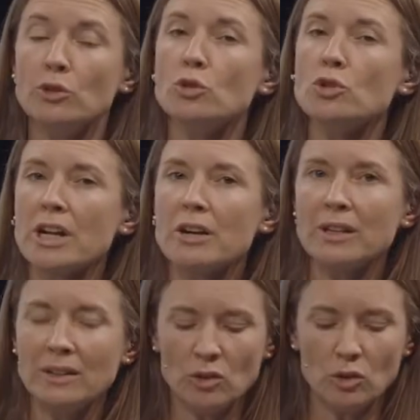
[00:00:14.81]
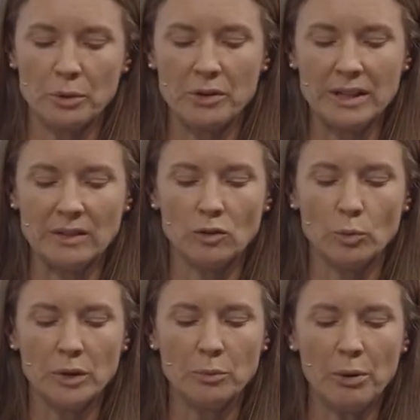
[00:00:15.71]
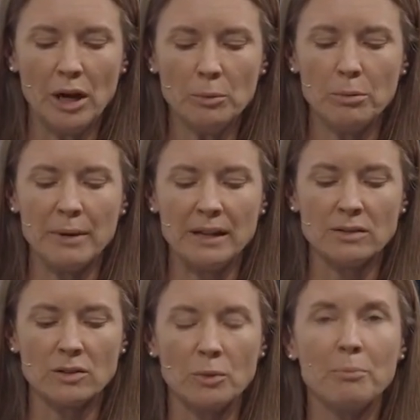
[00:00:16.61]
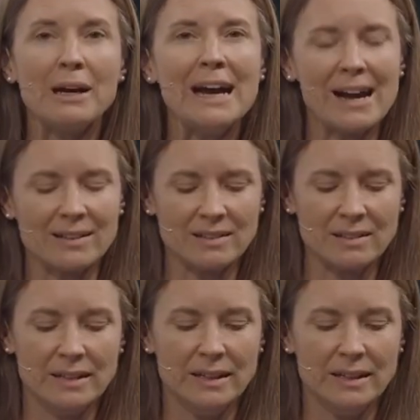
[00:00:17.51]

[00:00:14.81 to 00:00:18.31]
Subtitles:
to share his experience with pulp based on bagasse,